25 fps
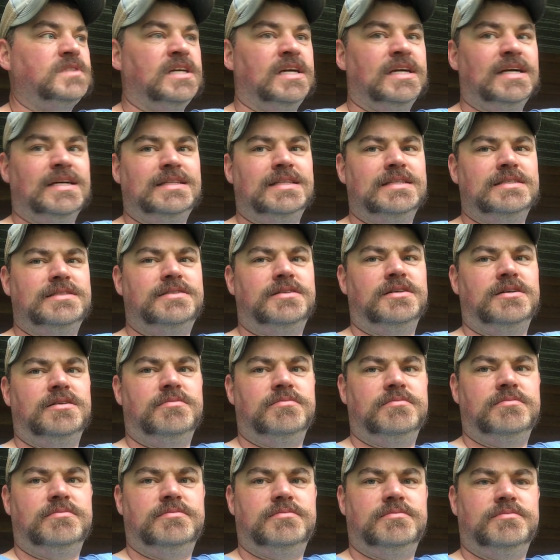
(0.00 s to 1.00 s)
I got that
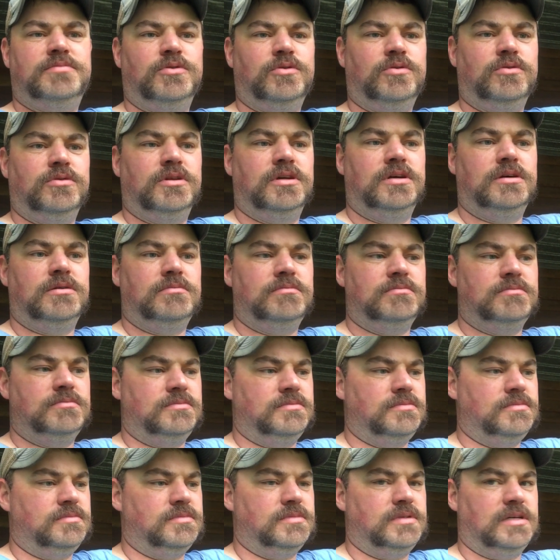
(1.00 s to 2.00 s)
stump pulled up.
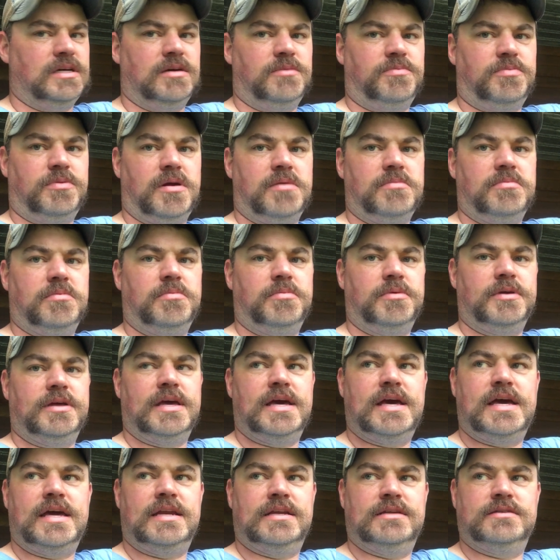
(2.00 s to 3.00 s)
I'll
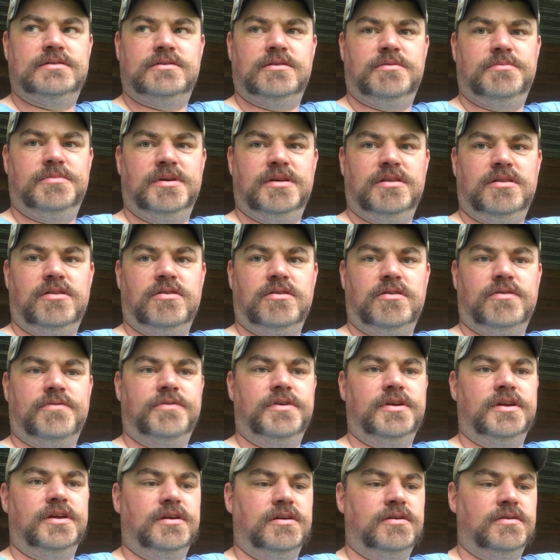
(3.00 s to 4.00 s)
probably add it. It's going to be a longer
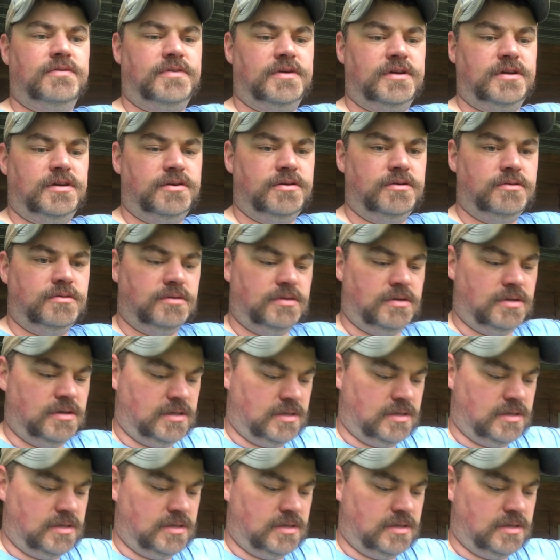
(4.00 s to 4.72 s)
video if I do.